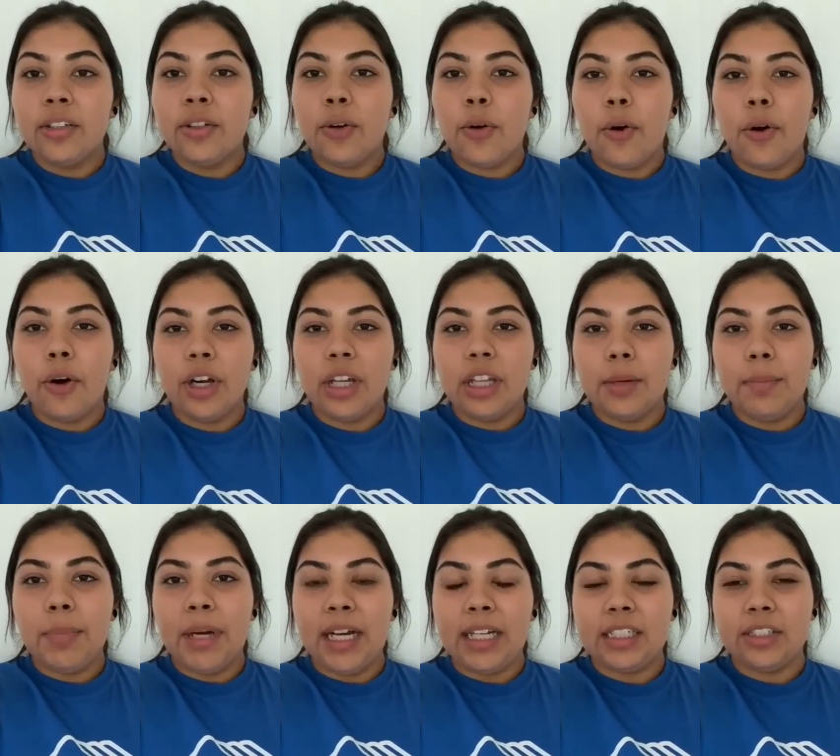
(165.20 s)
or the
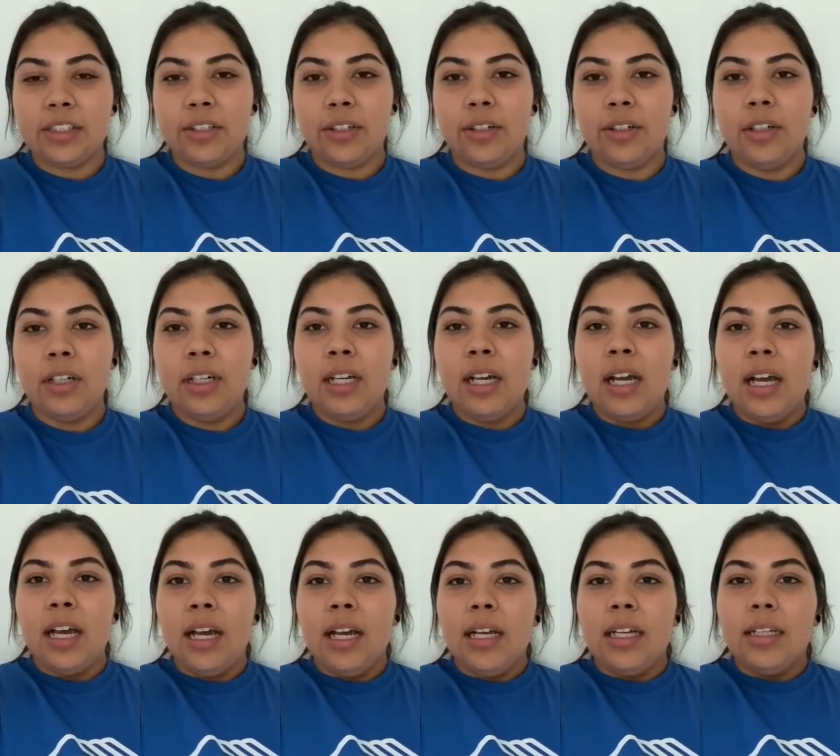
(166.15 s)
pencil
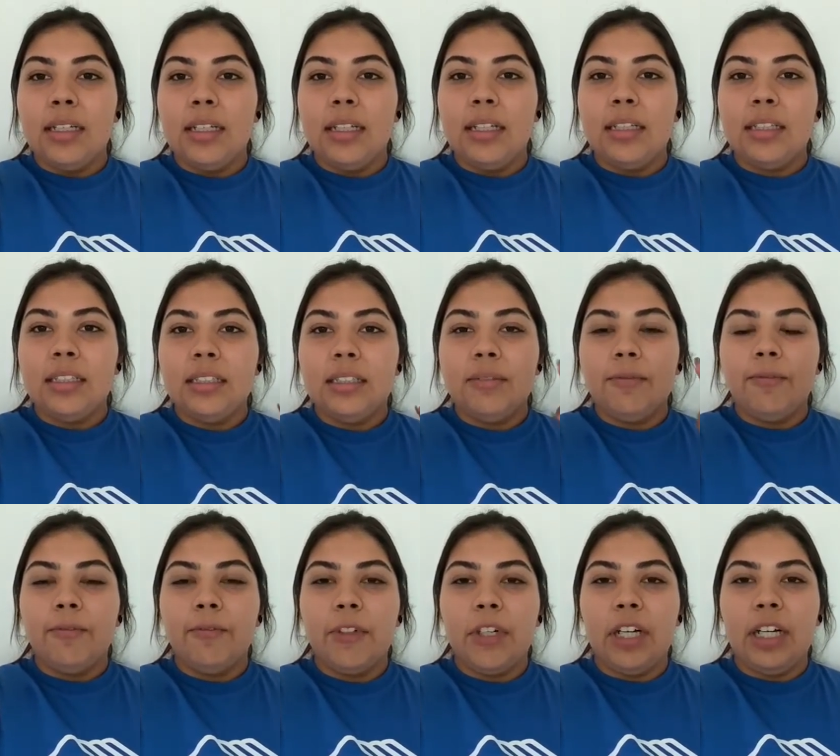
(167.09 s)

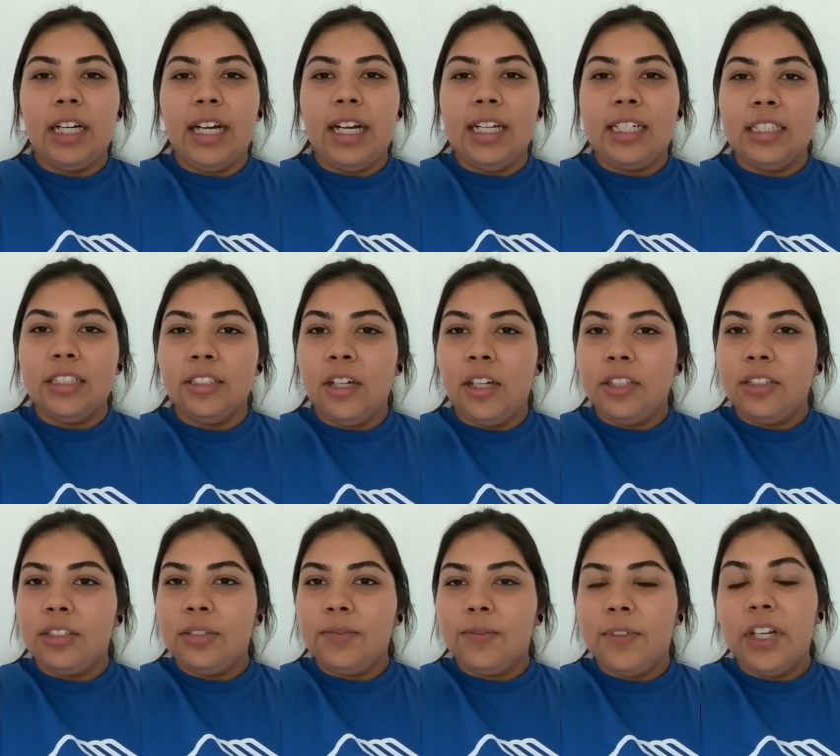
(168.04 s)
for it
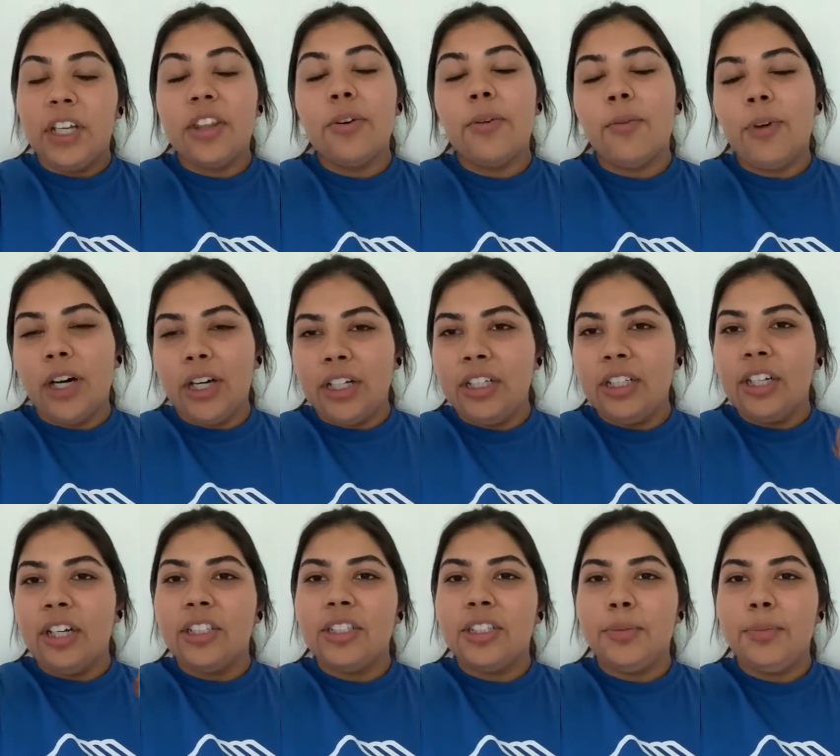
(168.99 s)
not for the water
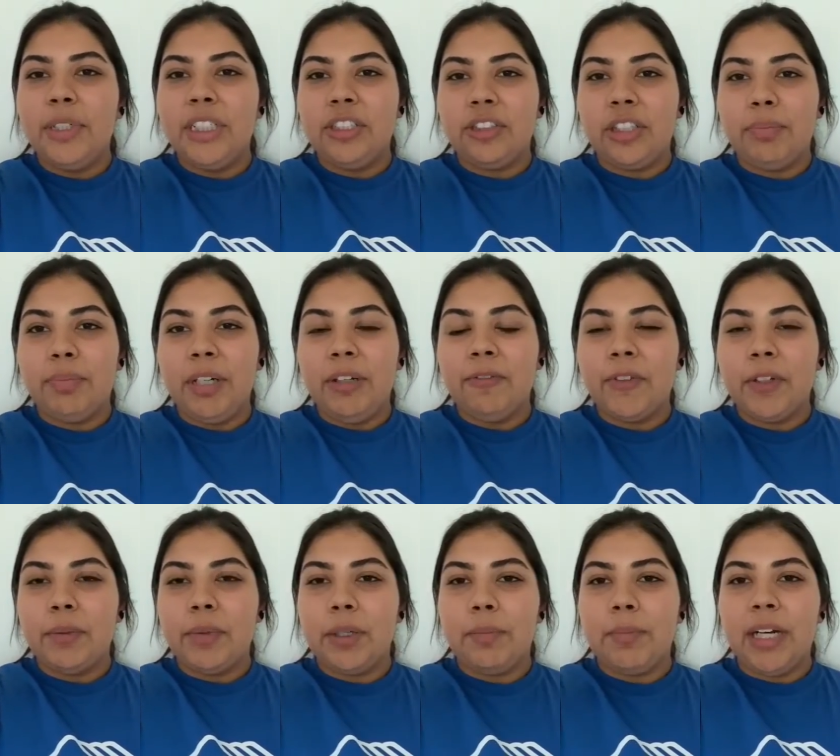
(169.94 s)
not to be dripping
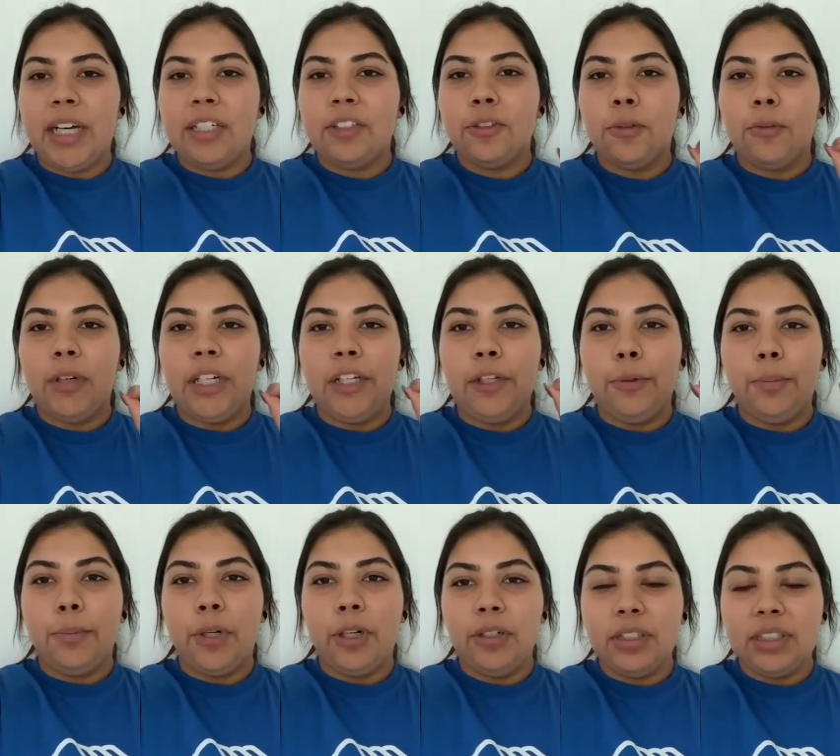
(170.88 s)
from the bag so when you
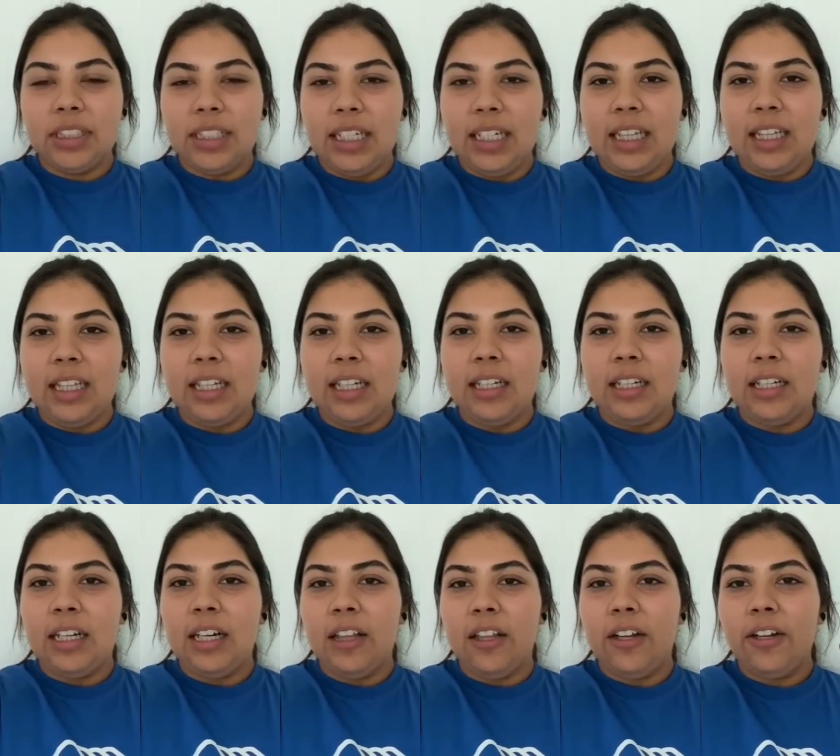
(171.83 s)
poked in the
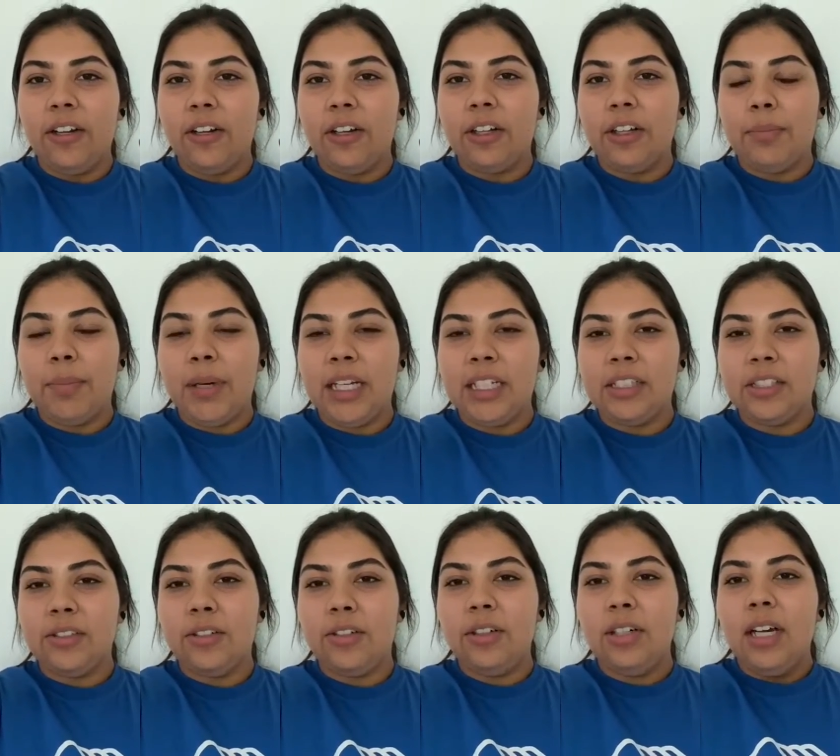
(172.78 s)
color or the
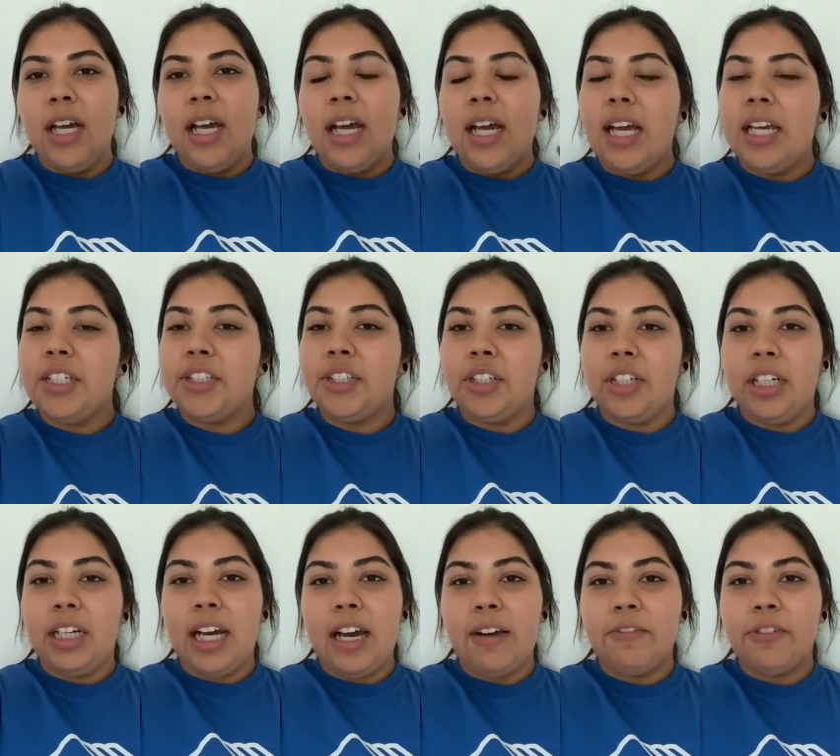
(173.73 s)
pencil it
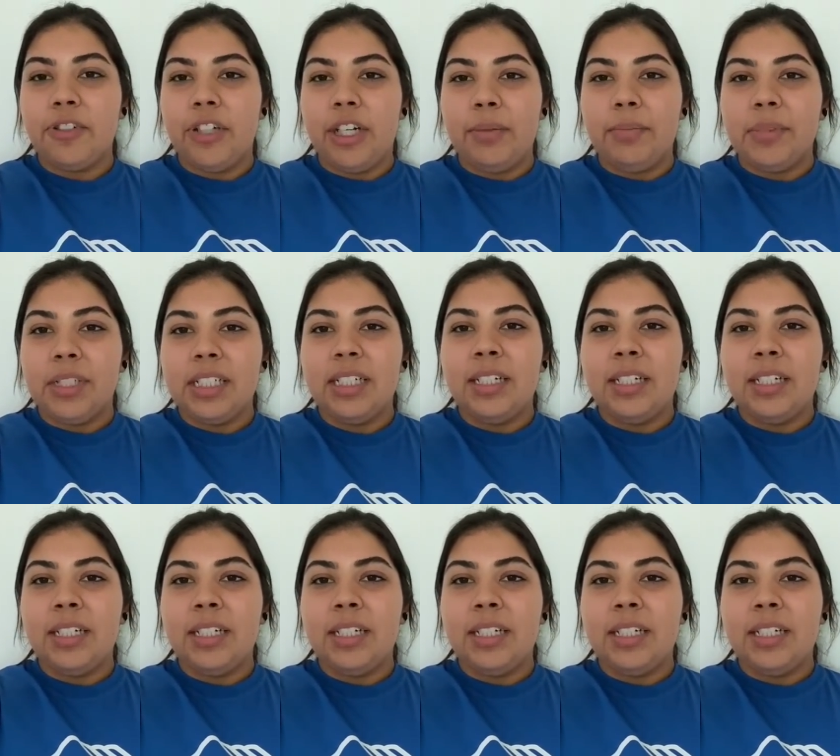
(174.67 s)
shouldn't have dripped